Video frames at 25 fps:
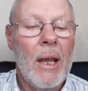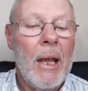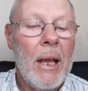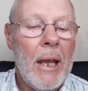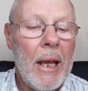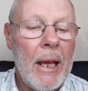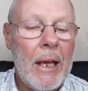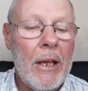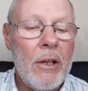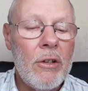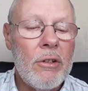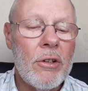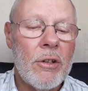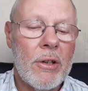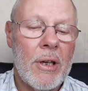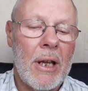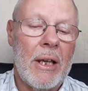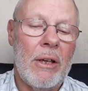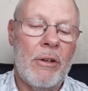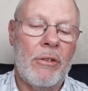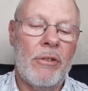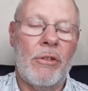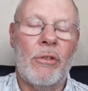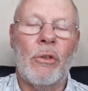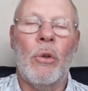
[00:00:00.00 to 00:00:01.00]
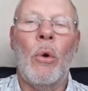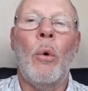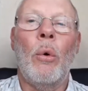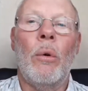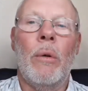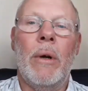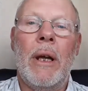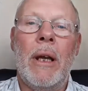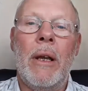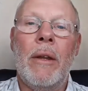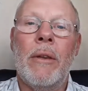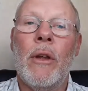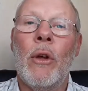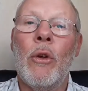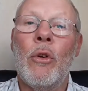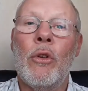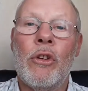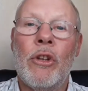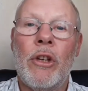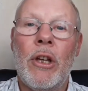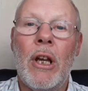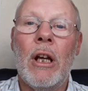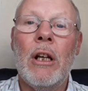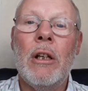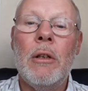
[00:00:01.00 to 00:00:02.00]
In today's story, those
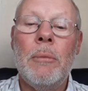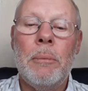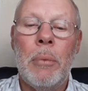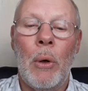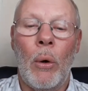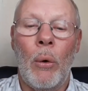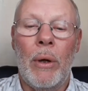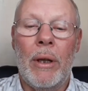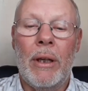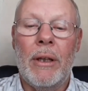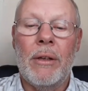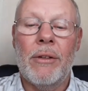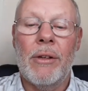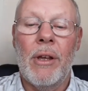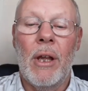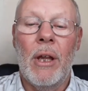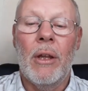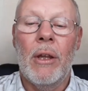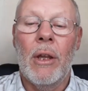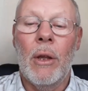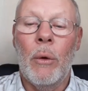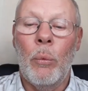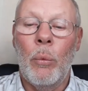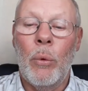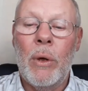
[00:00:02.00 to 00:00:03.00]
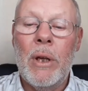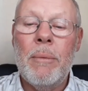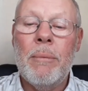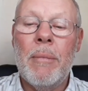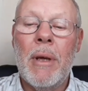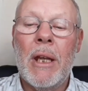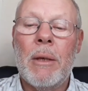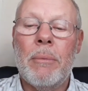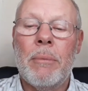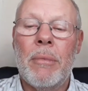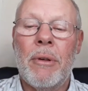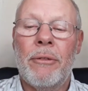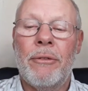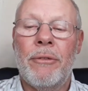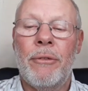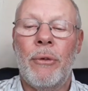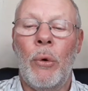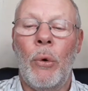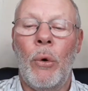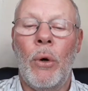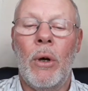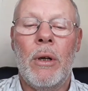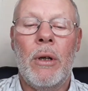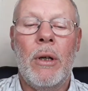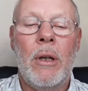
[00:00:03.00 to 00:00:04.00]
young boys that we met
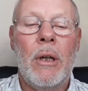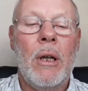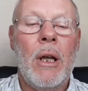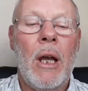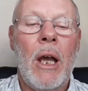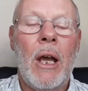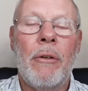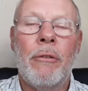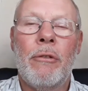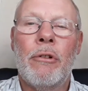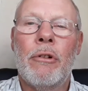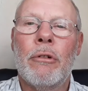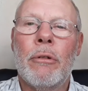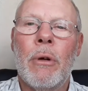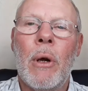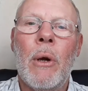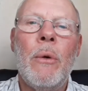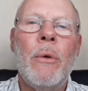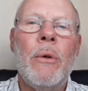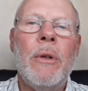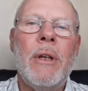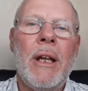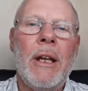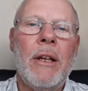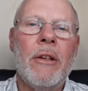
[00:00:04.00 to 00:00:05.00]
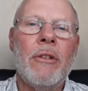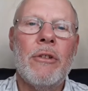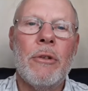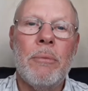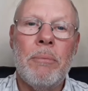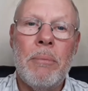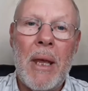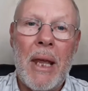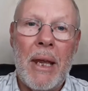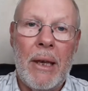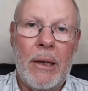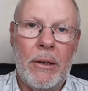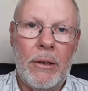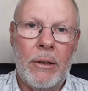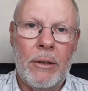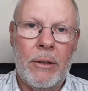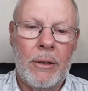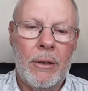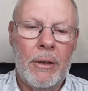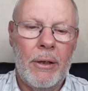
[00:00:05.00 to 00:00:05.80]
before have grown into men,